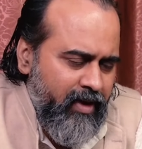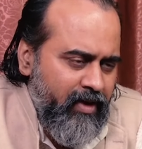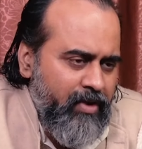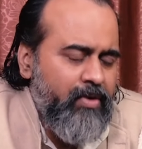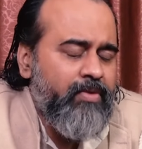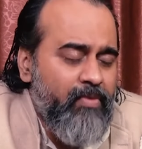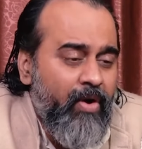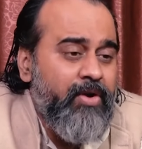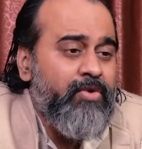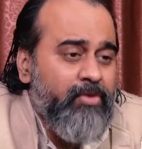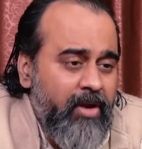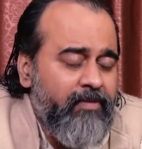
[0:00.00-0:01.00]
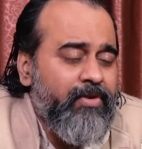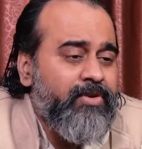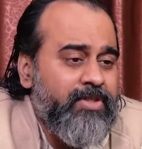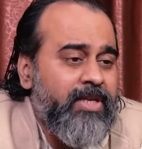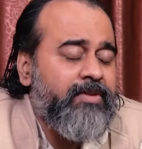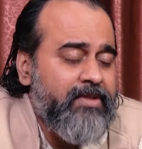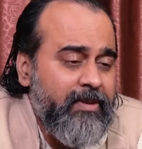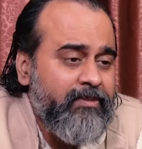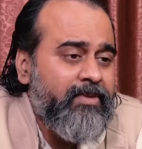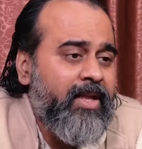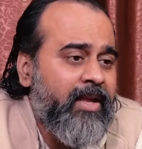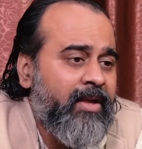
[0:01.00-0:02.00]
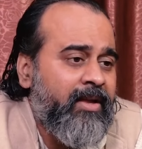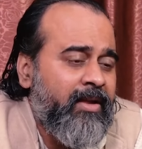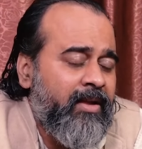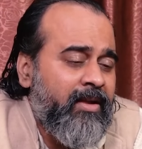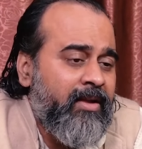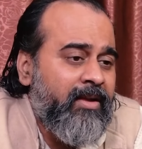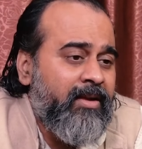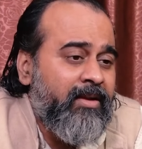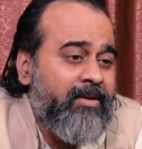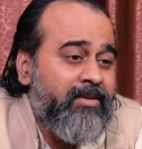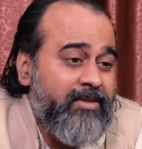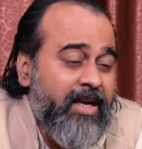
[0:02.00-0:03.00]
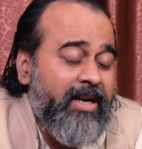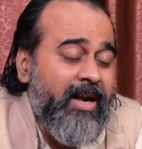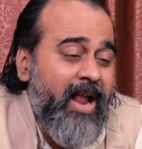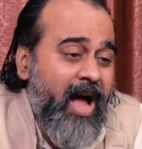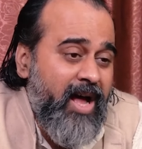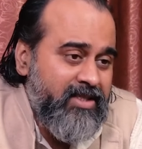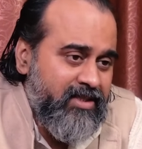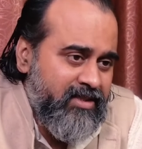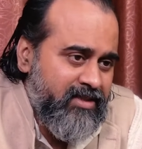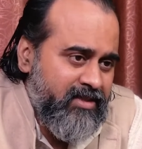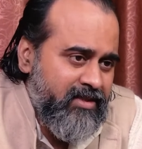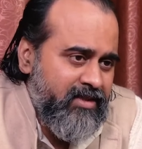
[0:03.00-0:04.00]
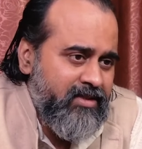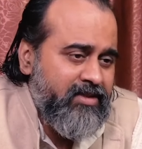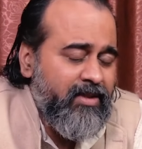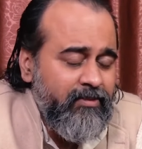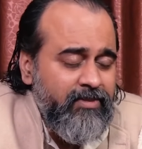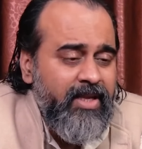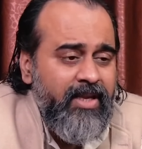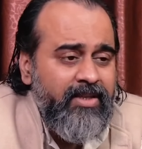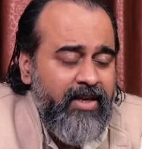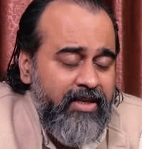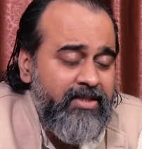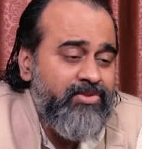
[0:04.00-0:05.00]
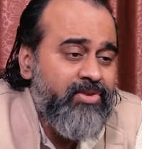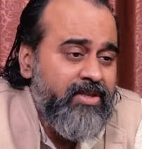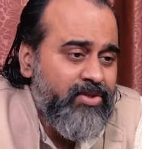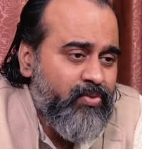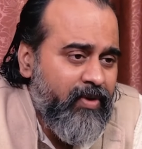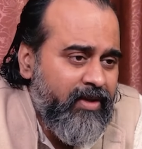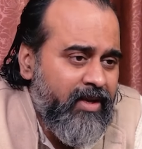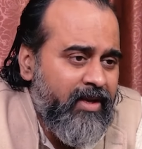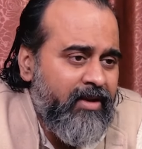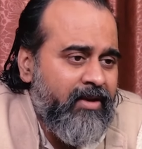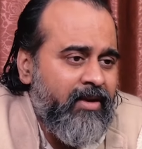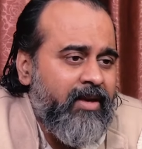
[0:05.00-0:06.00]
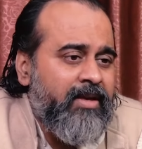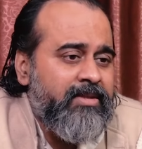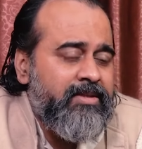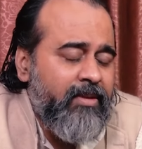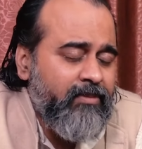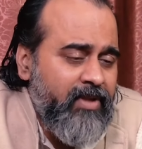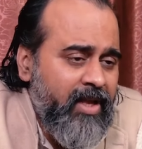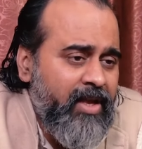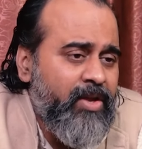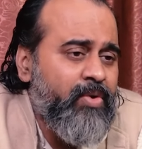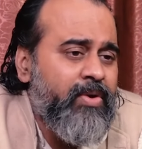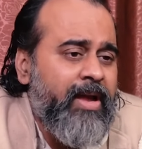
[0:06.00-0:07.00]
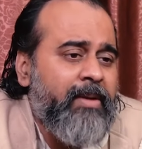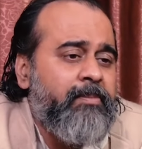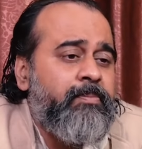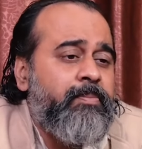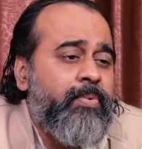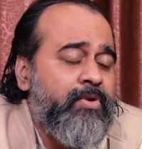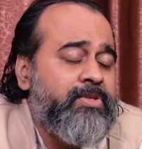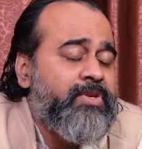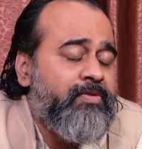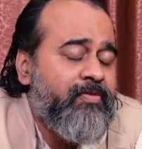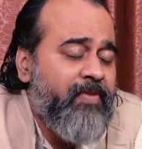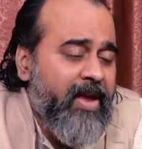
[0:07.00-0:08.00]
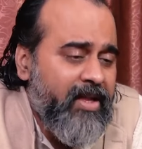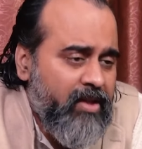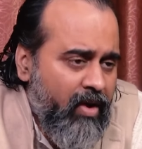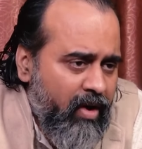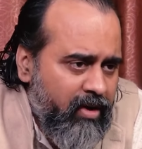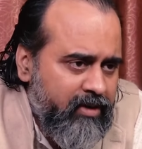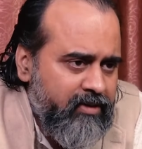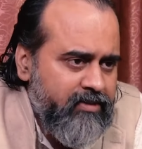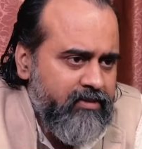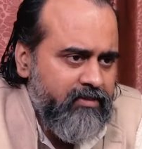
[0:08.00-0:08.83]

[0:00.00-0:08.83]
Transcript: You would want to give yourself something that lasts, something that is trustworthy, something you can pose your faith on.